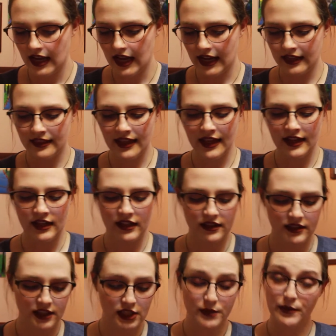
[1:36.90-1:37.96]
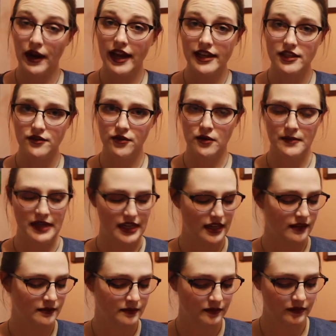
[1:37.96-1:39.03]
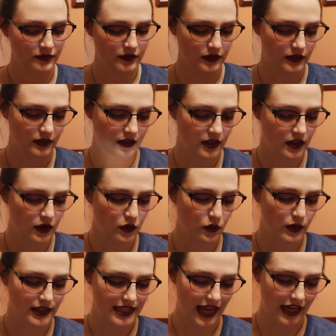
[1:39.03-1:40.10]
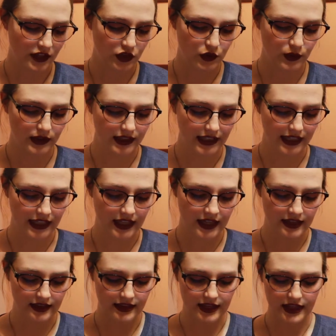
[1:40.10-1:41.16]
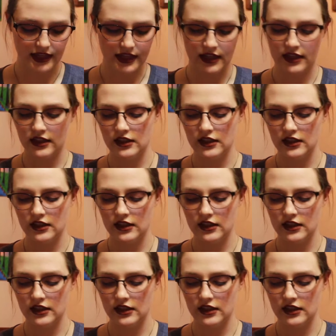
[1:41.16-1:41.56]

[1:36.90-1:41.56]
And then the surprise for me was actually the